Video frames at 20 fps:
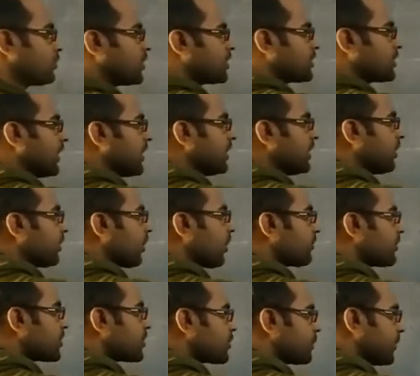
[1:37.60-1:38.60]
So the center
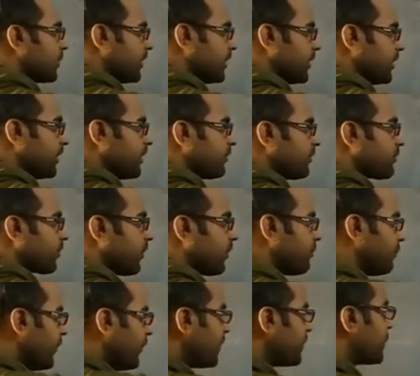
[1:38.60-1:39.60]
of the sphere
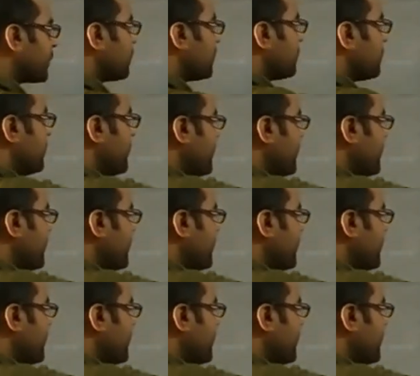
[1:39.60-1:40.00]
from which